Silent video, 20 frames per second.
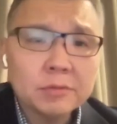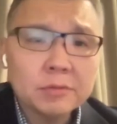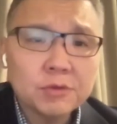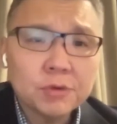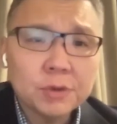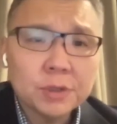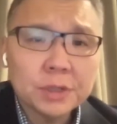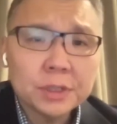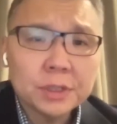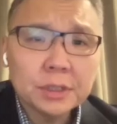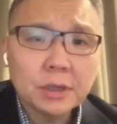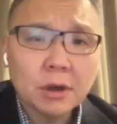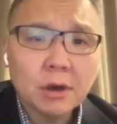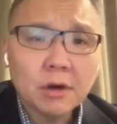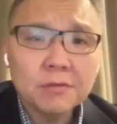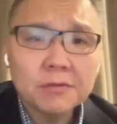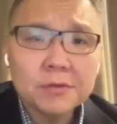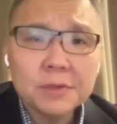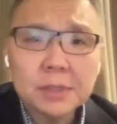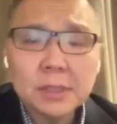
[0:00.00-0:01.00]
Drilling
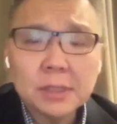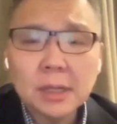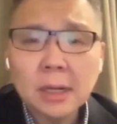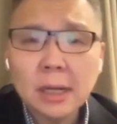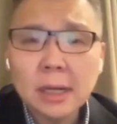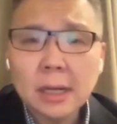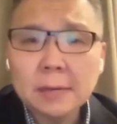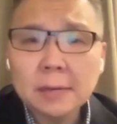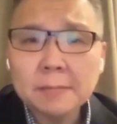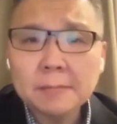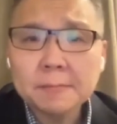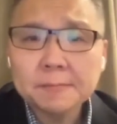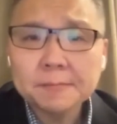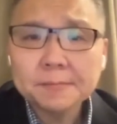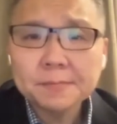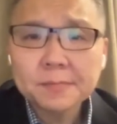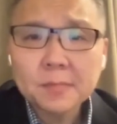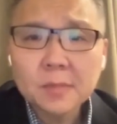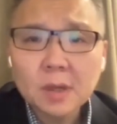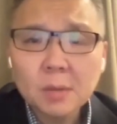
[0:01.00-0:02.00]
of the
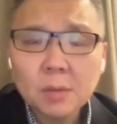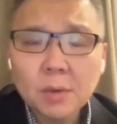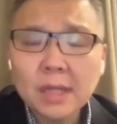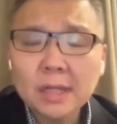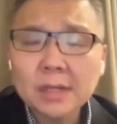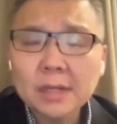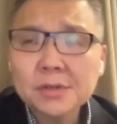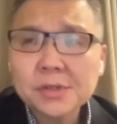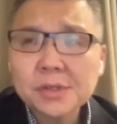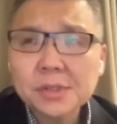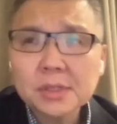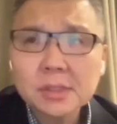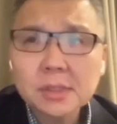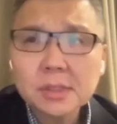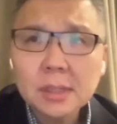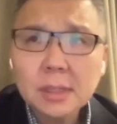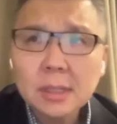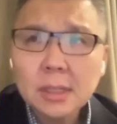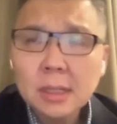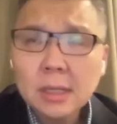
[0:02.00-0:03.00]
we announced
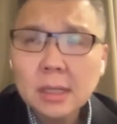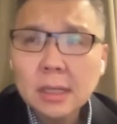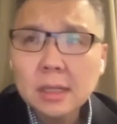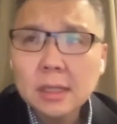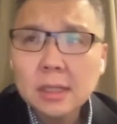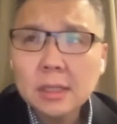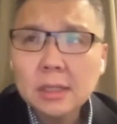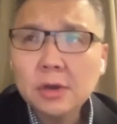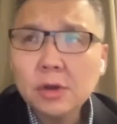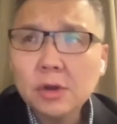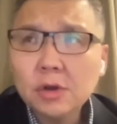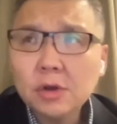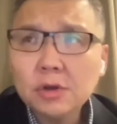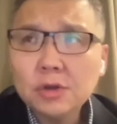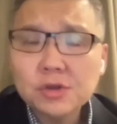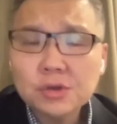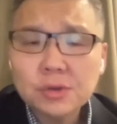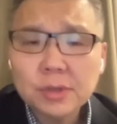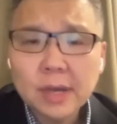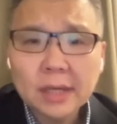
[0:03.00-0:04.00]
in
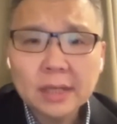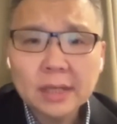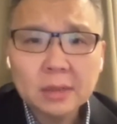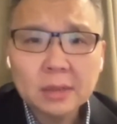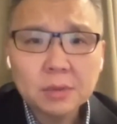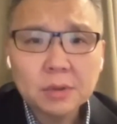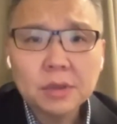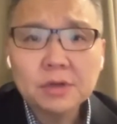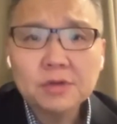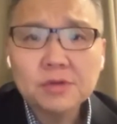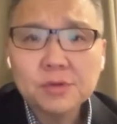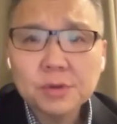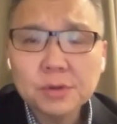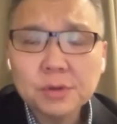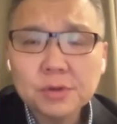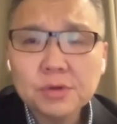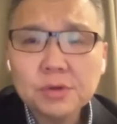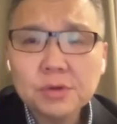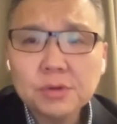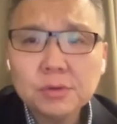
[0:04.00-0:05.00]
early July that we're going to
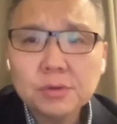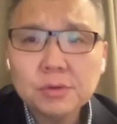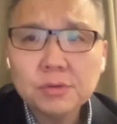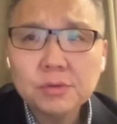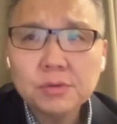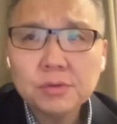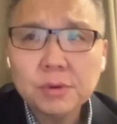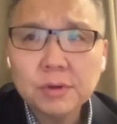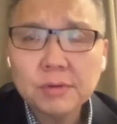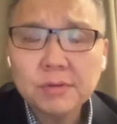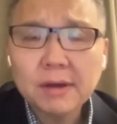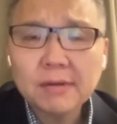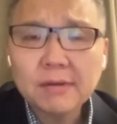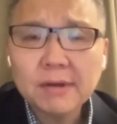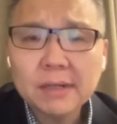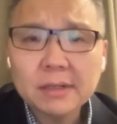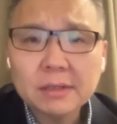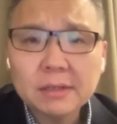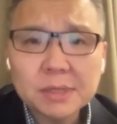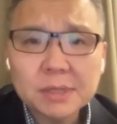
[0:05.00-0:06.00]
drill
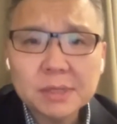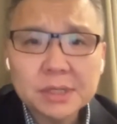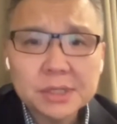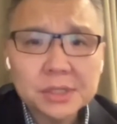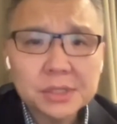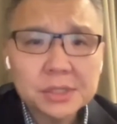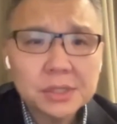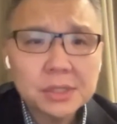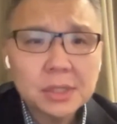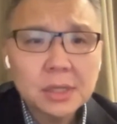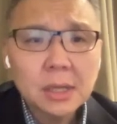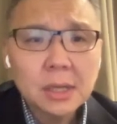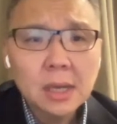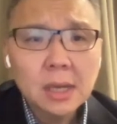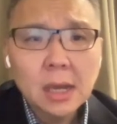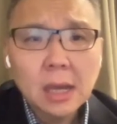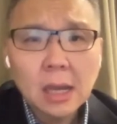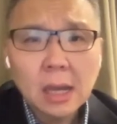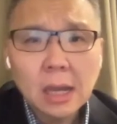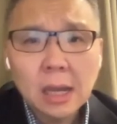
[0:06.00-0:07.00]
2,500 meters,
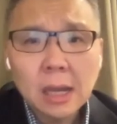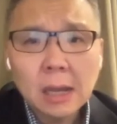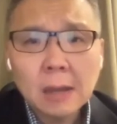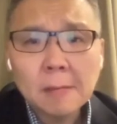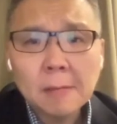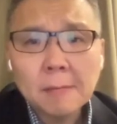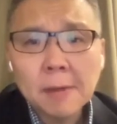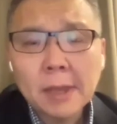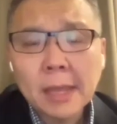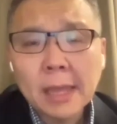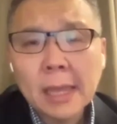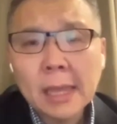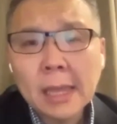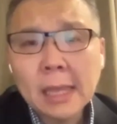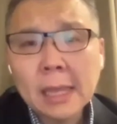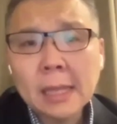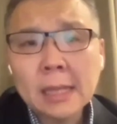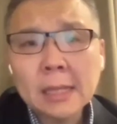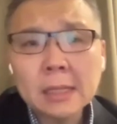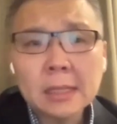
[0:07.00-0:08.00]

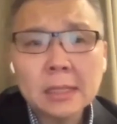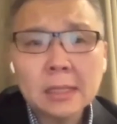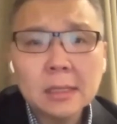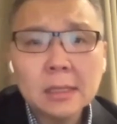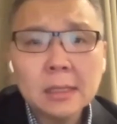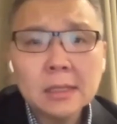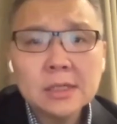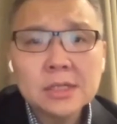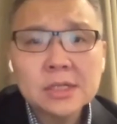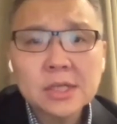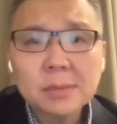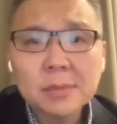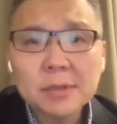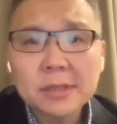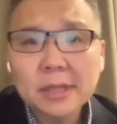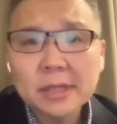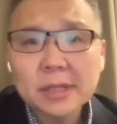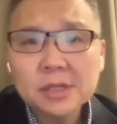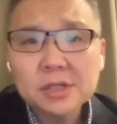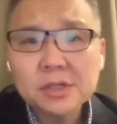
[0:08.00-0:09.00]
and
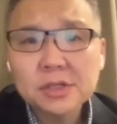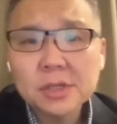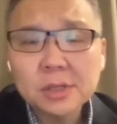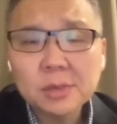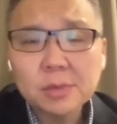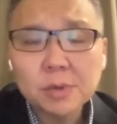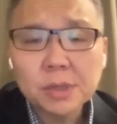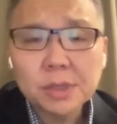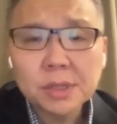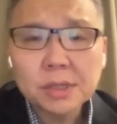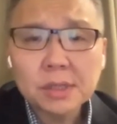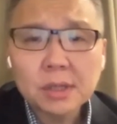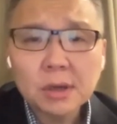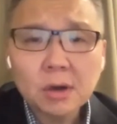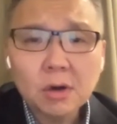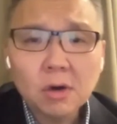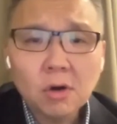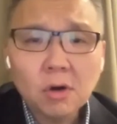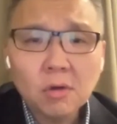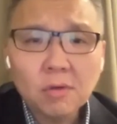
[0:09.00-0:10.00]
simultaneously with
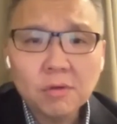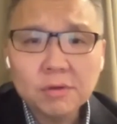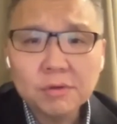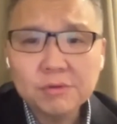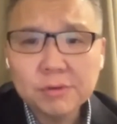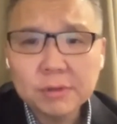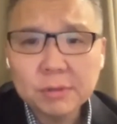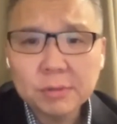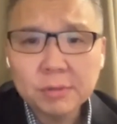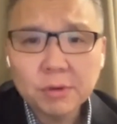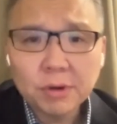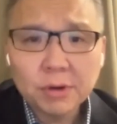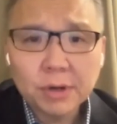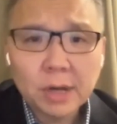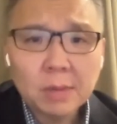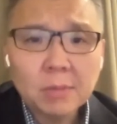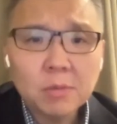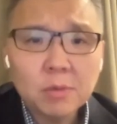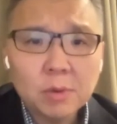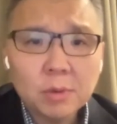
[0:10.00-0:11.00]
oval drilling
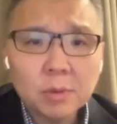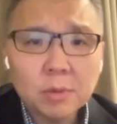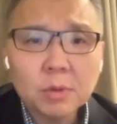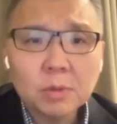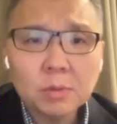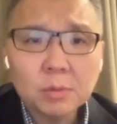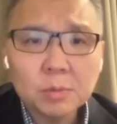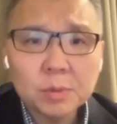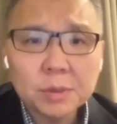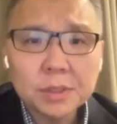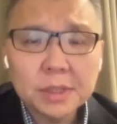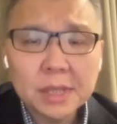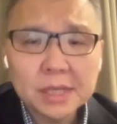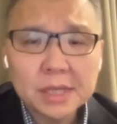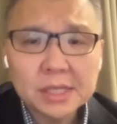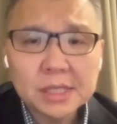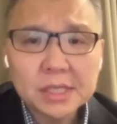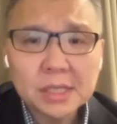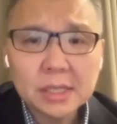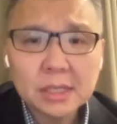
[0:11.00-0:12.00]
program, we will be
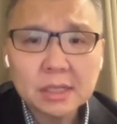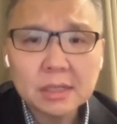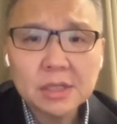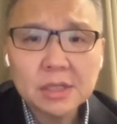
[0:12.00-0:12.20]
testing